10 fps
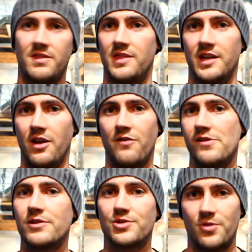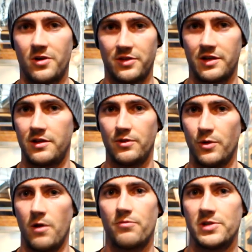they're not very strong. They do
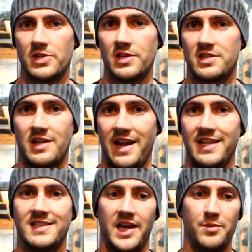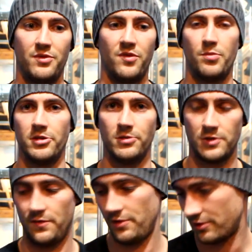not resist any type of
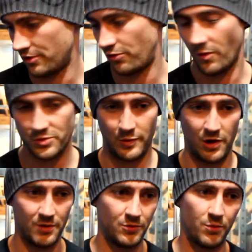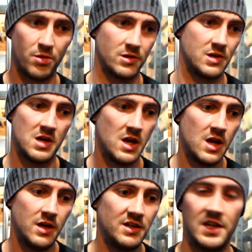abuse. If you're going to drop something on them, you'll probably
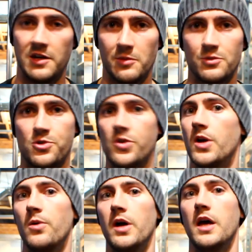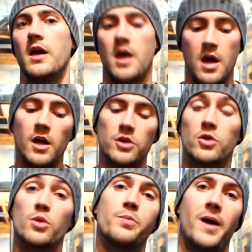dint them straight away. The
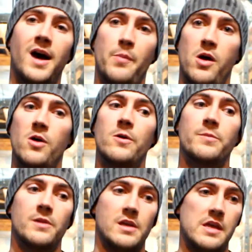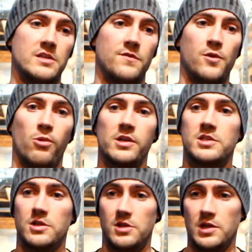good part about them is if you wanted